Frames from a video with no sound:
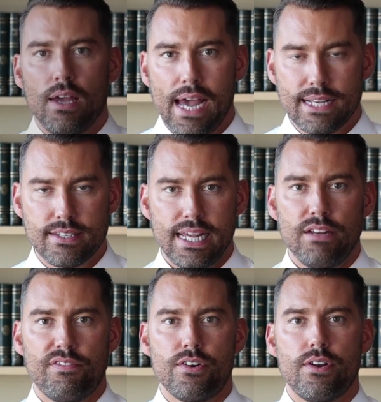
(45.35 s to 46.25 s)
At
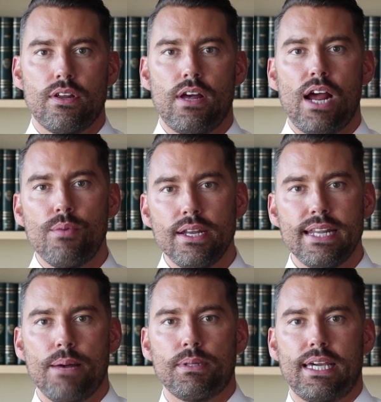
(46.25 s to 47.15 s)
Stanford, I read an
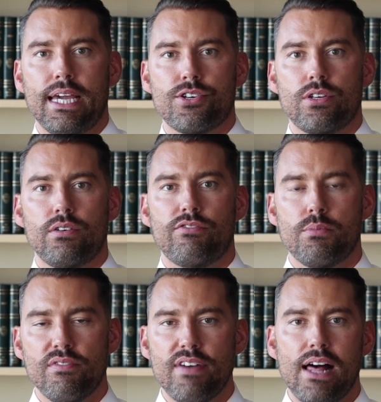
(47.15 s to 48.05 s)
application
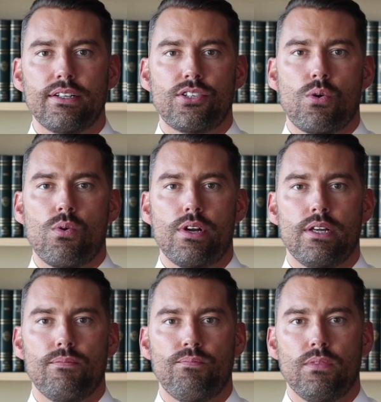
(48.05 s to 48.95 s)
from a
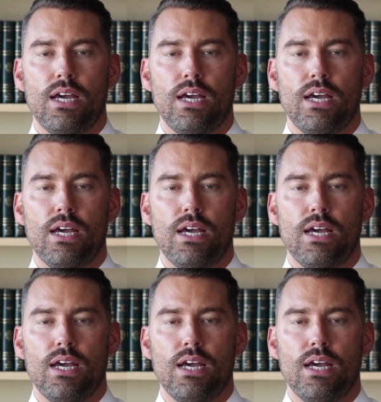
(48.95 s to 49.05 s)
valedictorian